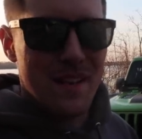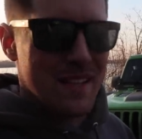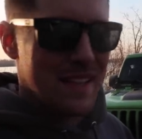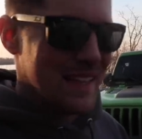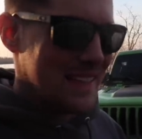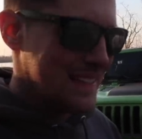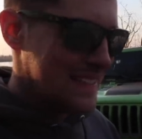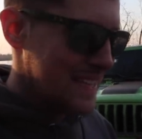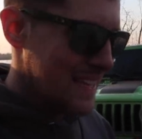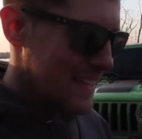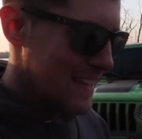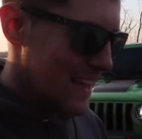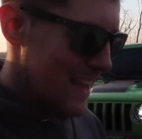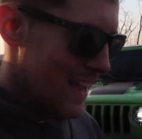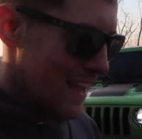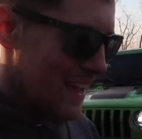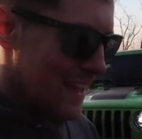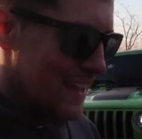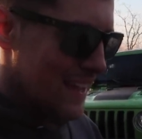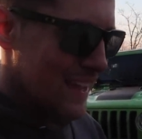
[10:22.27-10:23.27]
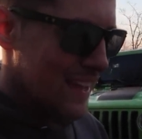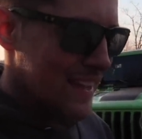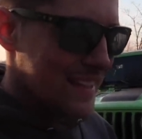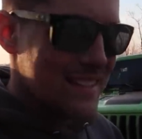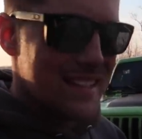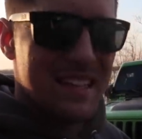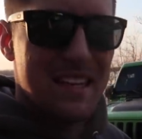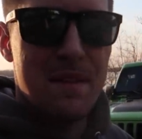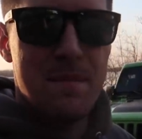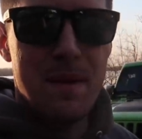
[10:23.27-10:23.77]
It, it did uh,
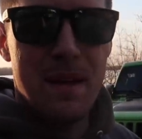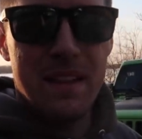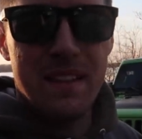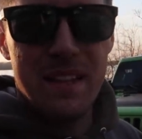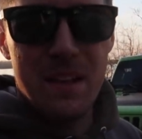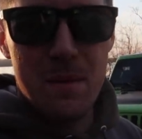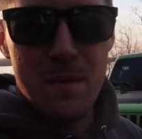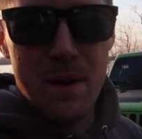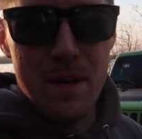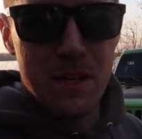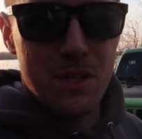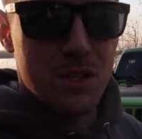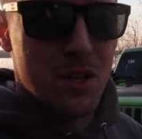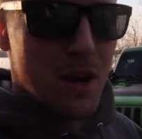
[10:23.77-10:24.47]
did give me a little bit of